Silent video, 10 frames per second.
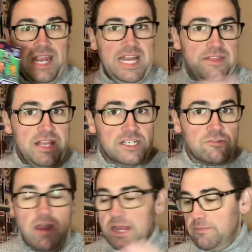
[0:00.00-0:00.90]
anything's
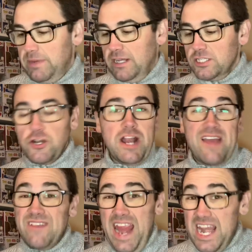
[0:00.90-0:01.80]
great because I don't
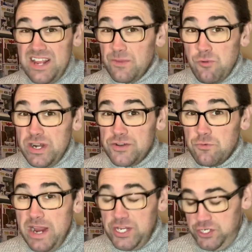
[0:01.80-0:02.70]
have any of the predator
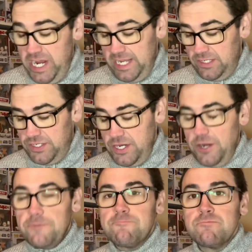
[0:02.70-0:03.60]
range yet.
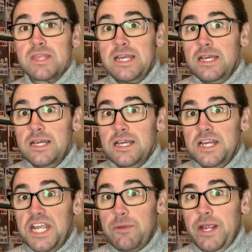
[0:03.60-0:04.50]
So
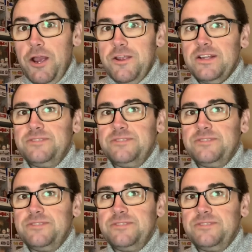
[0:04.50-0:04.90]
here we go.